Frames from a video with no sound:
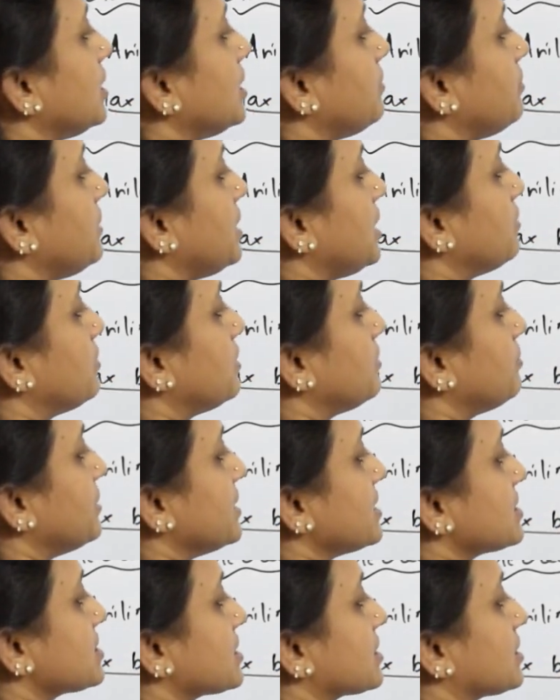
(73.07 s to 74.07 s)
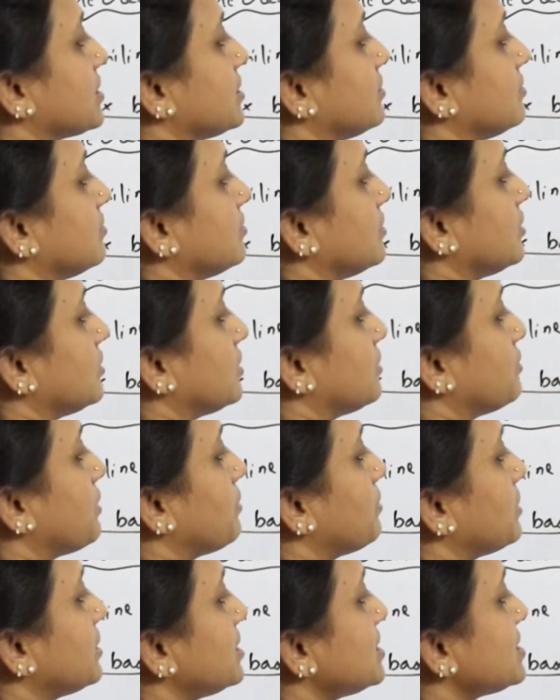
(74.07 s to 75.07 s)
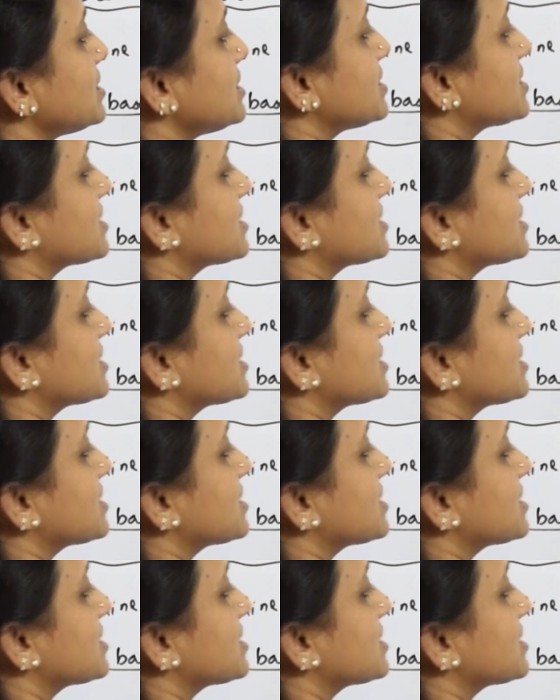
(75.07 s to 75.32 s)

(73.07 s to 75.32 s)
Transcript: minimum basic. Remember this and